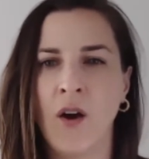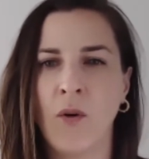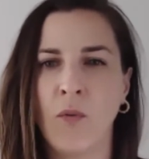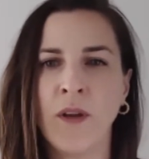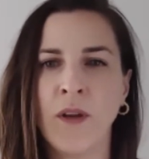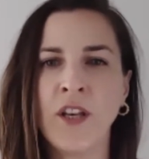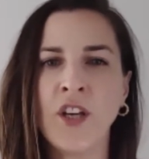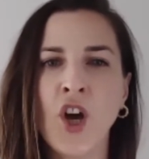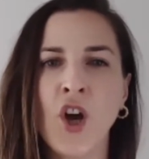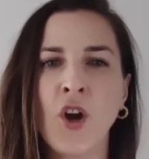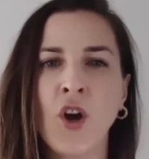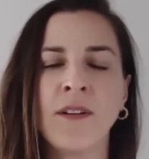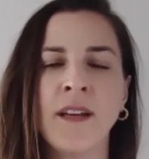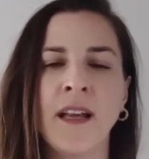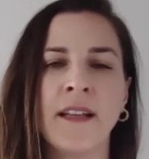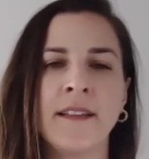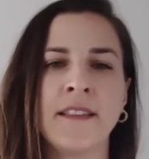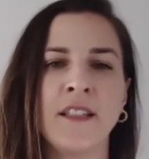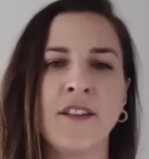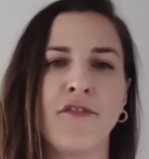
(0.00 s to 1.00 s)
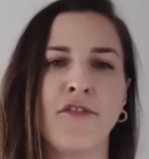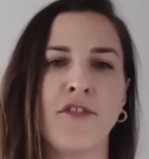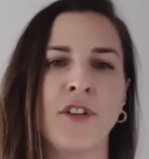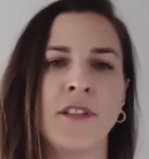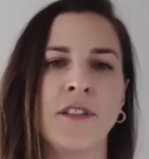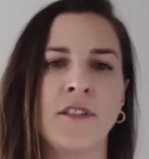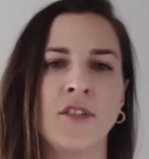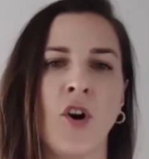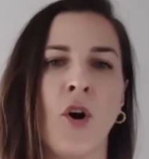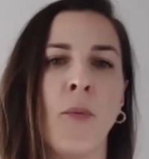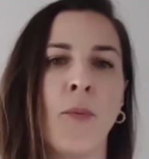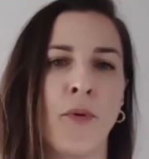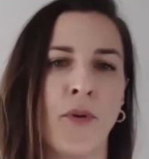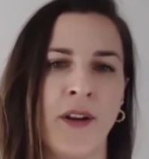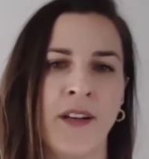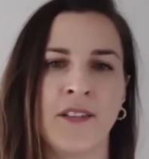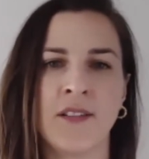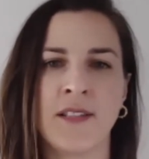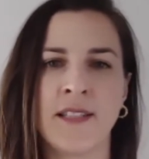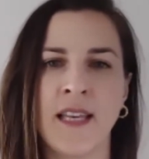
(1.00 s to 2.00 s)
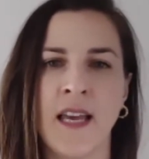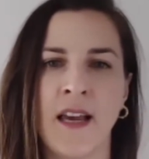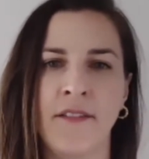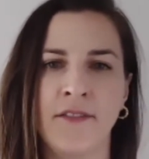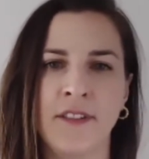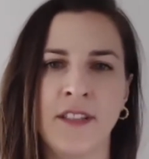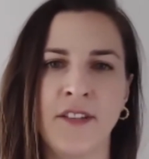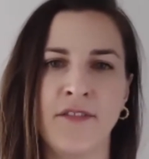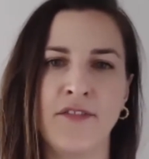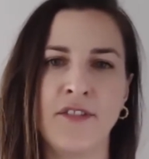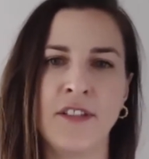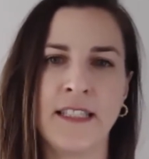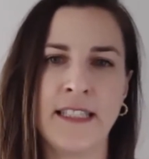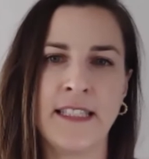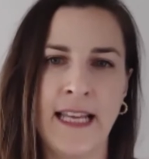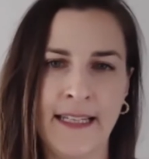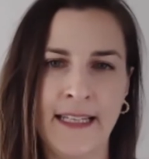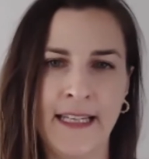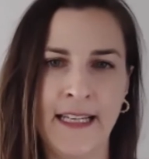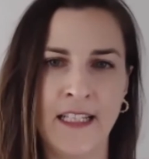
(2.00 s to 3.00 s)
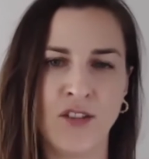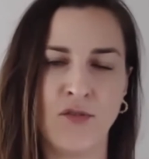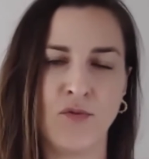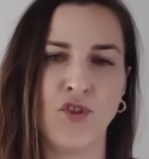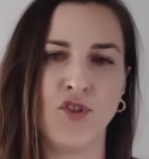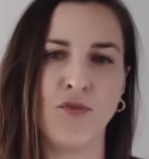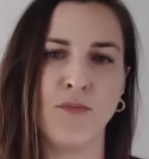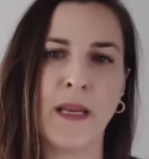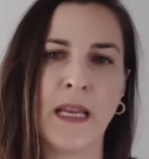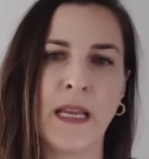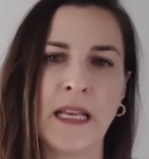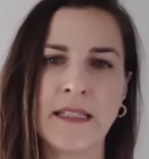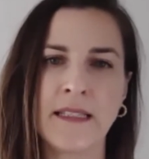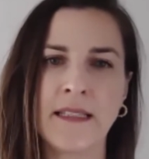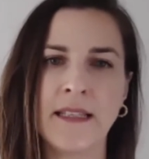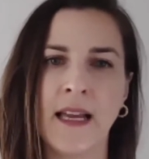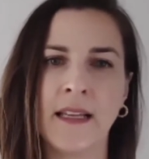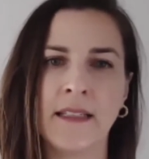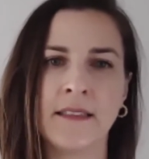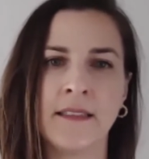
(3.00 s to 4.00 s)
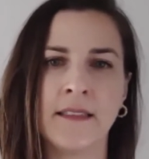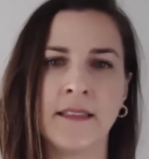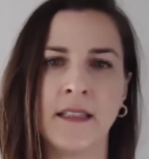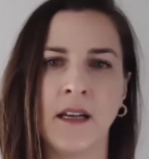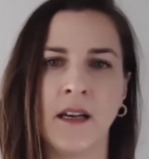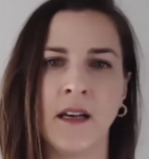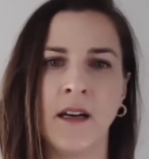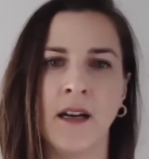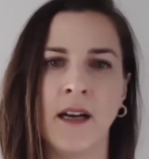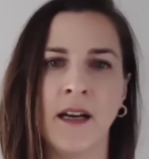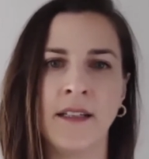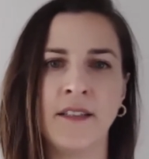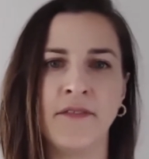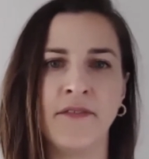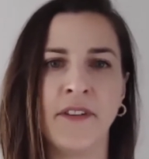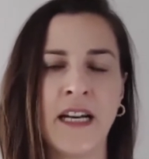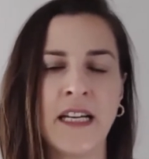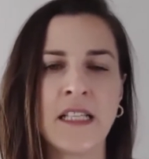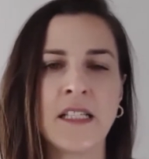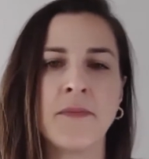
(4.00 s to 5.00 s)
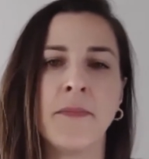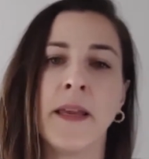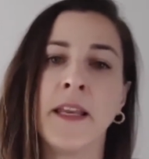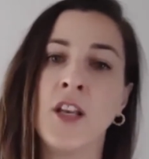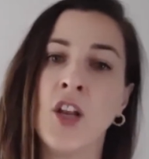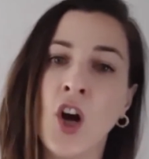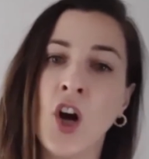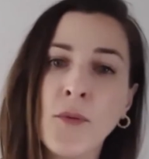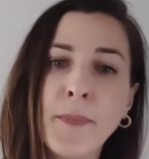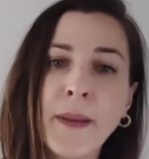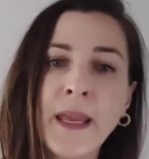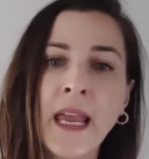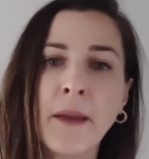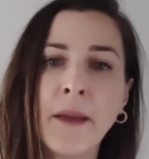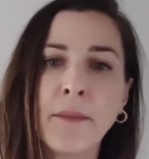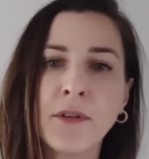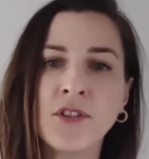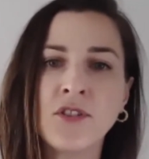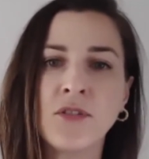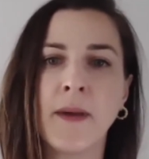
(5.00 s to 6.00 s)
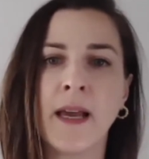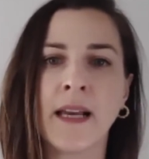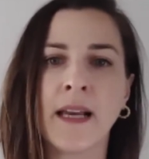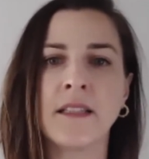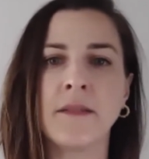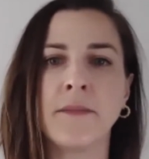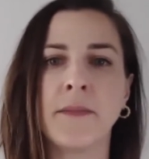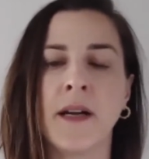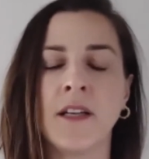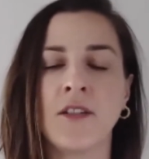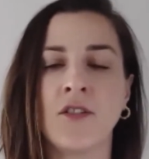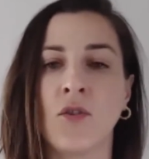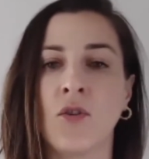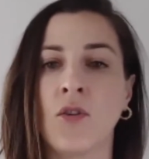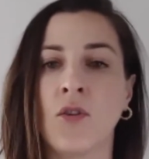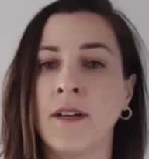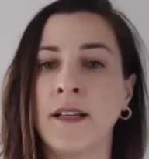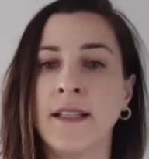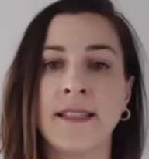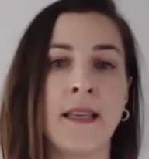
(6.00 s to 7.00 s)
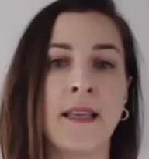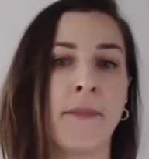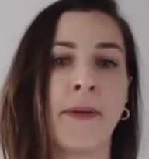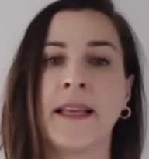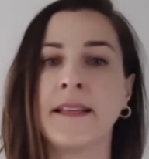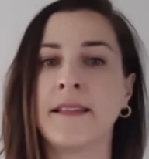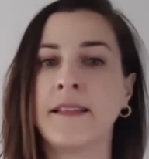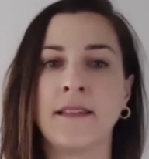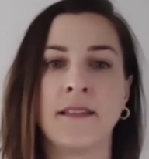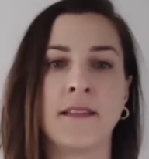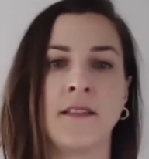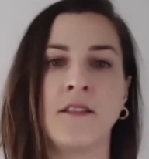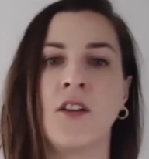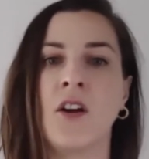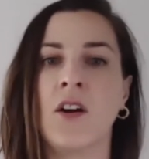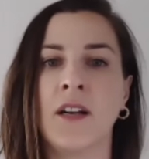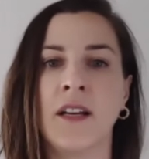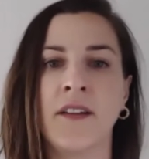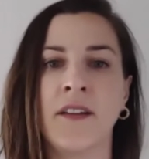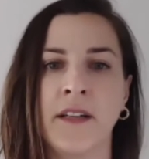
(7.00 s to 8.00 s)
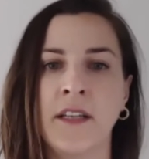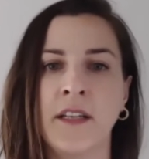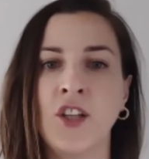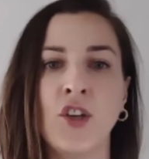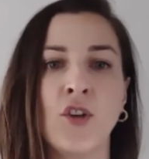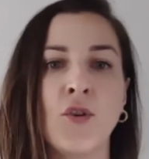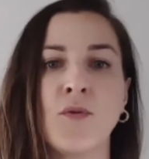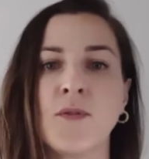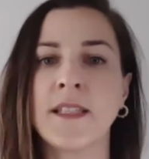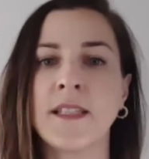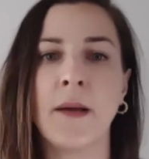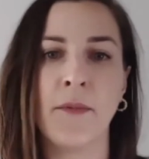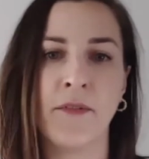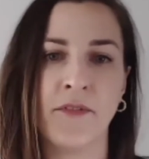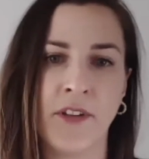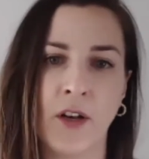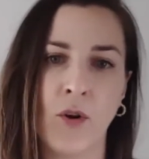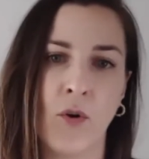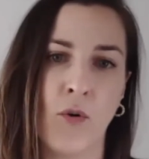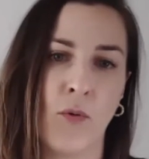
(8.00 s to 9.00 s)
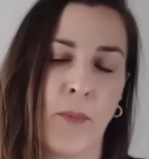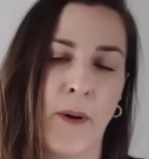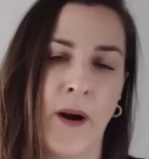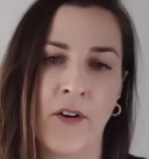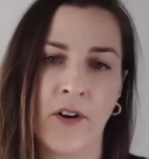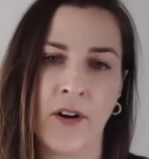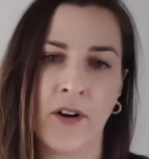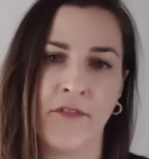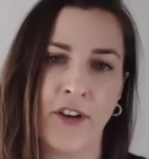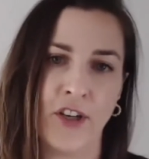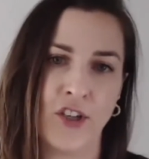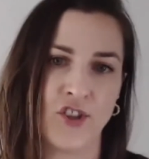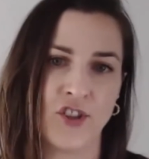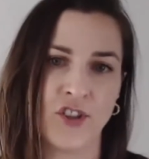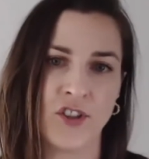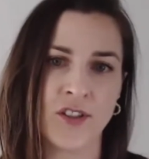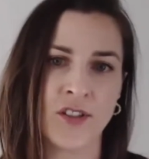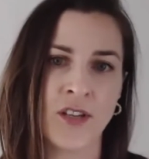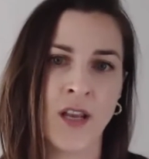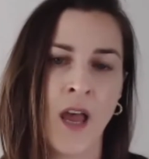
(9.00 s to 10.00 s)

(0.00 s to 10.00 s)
We know that different operators have different settings, which means that a device may not be able to maximize, or in some cases not even use some of the low power features.